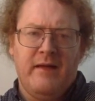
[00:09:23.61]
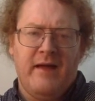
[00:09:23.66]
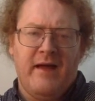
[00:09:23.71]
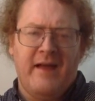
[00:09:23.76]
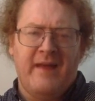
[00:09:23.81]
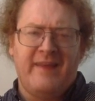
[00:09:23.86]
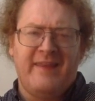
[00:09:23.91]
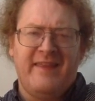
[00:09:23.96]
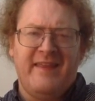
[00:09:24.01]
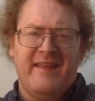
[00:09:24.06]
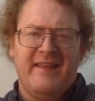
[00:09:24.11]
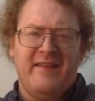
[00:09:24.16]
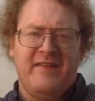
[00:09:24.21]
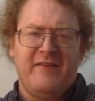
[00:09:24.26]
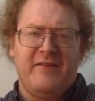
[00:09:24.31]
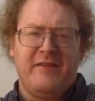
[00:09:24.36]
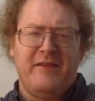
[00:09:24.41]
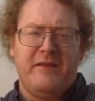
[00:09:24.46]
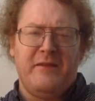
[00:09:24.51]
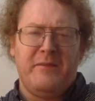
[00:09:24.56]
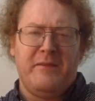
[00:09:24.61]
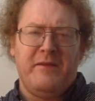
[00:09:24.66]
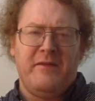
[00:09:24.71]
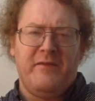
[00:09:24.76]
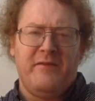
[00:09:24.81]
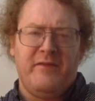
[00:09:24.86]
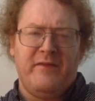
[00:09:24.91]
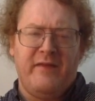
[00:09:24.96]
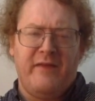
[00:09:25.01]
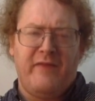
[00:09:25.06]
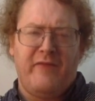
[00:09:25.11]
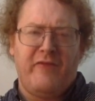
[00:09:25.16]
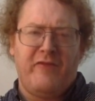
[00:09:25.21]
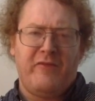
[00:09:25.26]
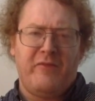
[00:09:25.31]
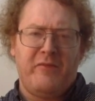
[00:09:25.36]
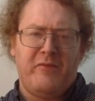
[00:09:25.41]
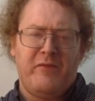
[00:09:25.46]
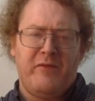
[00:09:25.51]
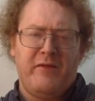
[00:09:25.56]
I think there's a little bit of a difference
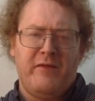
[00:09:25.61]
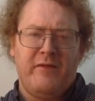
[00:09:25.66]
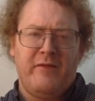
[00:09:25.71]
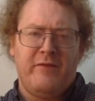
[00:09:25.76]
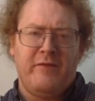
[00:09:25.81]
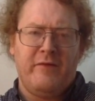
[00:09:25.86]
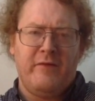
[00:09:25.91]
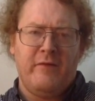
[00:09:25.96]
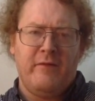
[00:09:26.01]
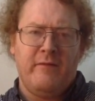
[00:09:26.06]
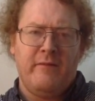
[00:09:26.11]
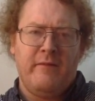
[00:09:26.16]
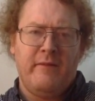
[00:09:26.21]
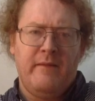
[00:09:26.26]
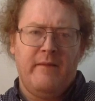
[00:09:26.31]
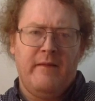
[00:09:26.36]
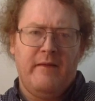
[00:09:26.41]
between the two,